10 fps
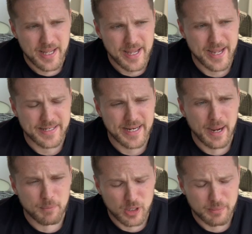And
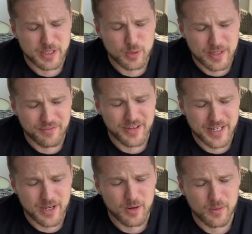I'm going to be doing a
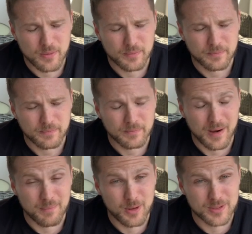video
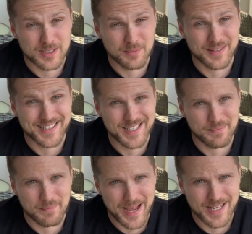about some of these
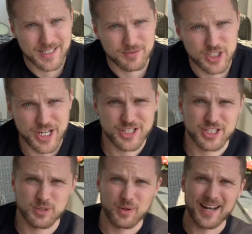massive
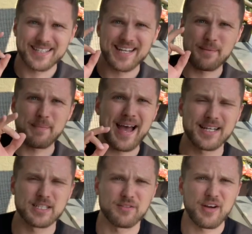changes. And when I say
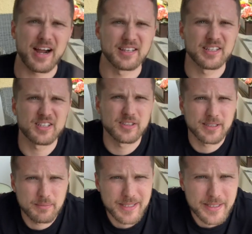massive, I
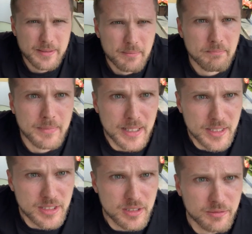literally mean
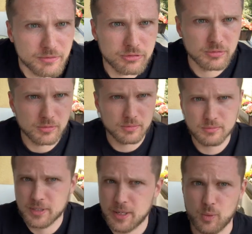massive.
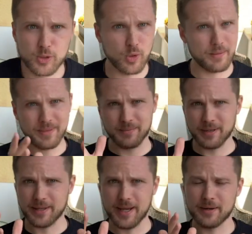Okay, what do I mean
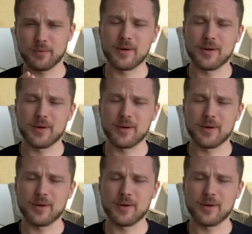by that?